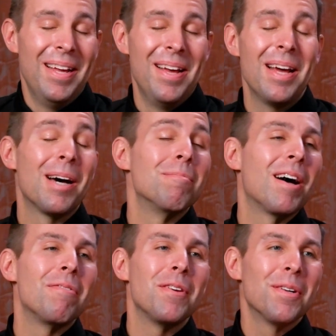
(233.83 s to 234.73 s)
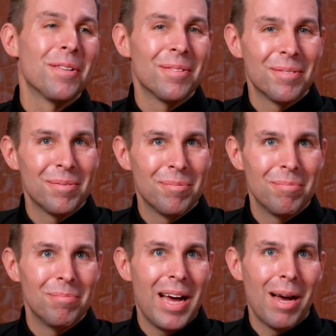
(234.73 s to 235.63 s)
I feel
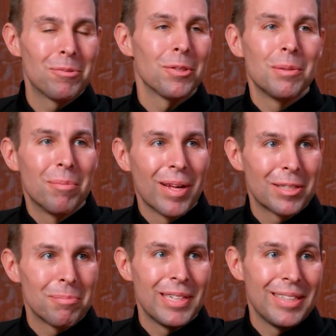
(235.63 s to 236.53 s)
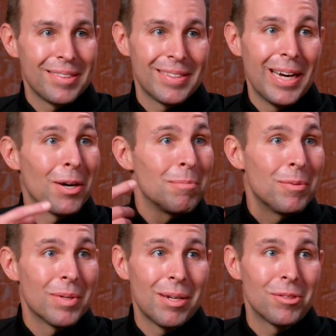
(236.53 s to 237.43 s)
absolutely blessed by this now, but
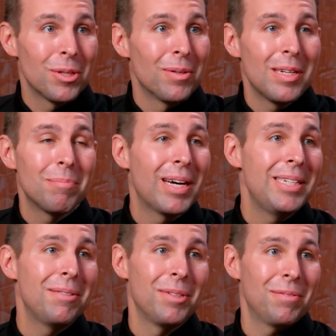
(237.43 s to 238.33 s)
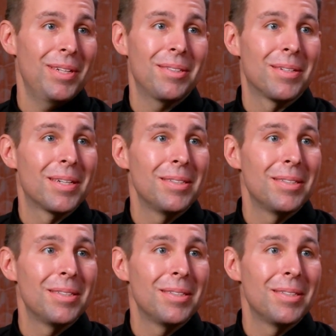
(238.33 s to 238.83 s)
when I was growing up, I didn't reflect on it